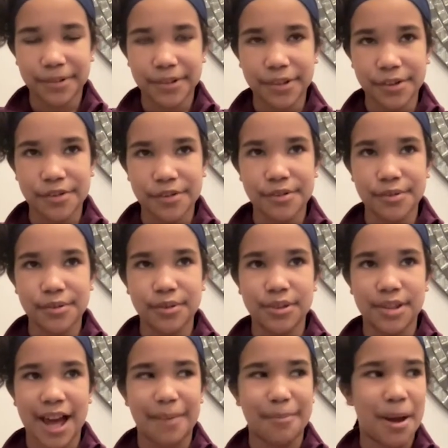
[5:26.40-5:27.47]

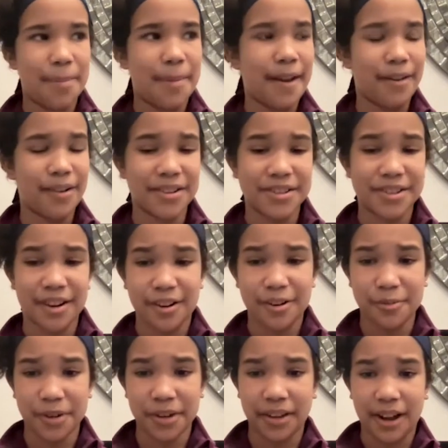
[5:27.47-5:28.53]
use, and my parents
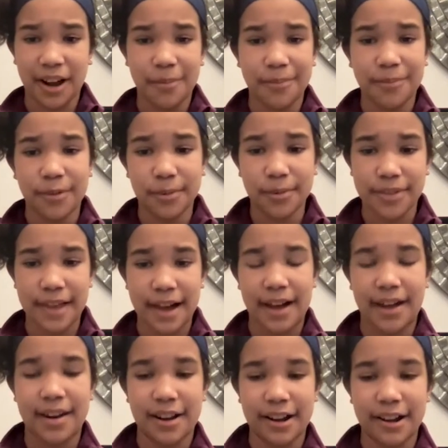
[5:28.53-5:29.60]
are really helpful with
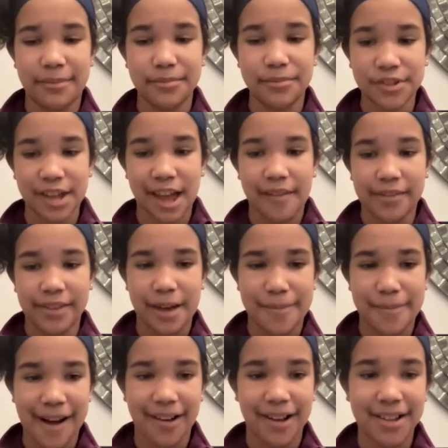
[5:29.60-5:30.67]
that, just having that
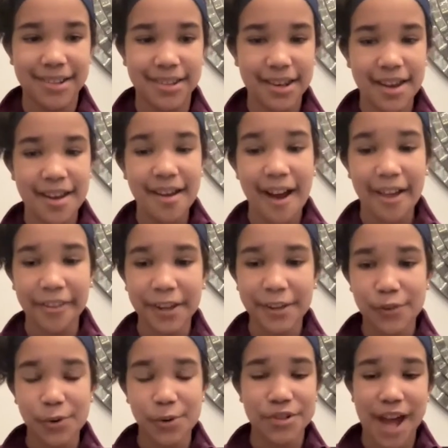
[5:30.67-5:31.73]
balance. I think
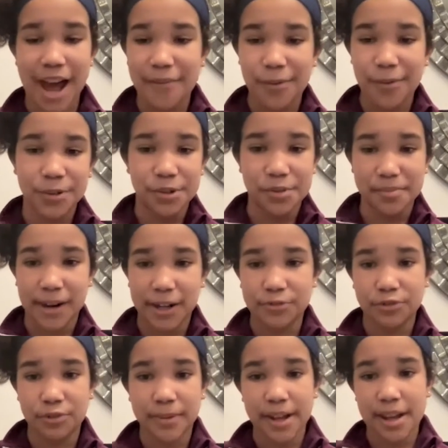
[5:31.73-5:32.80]
if it was ever too much
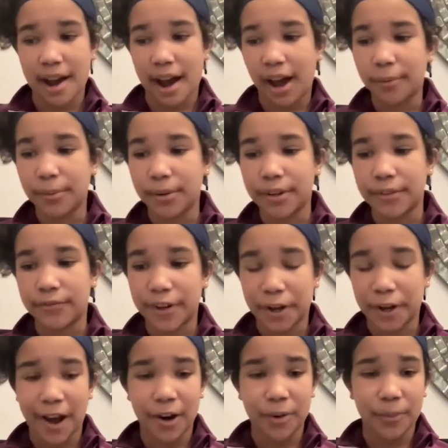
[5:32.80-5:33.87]
for me, I would
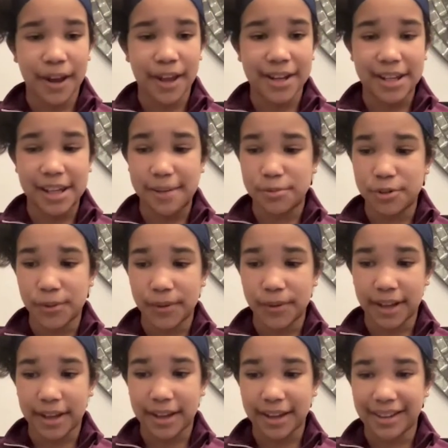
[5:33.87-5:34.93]
figure out a way to keep doing
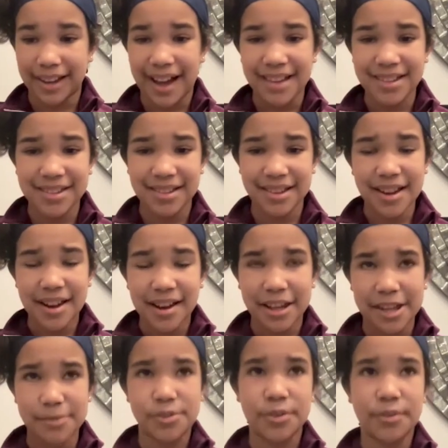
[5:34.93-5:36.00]
it less,
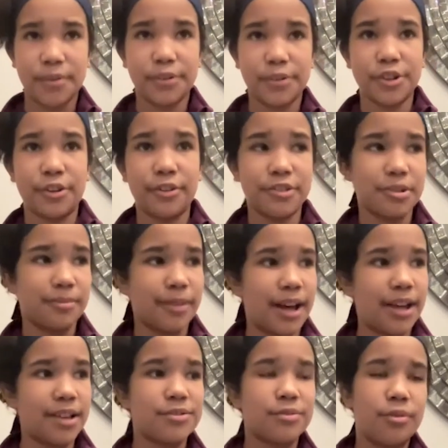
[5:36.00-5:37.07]
keep doing journalism
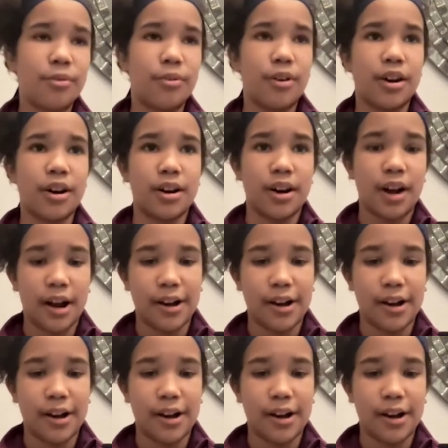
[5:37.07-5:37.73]
less, or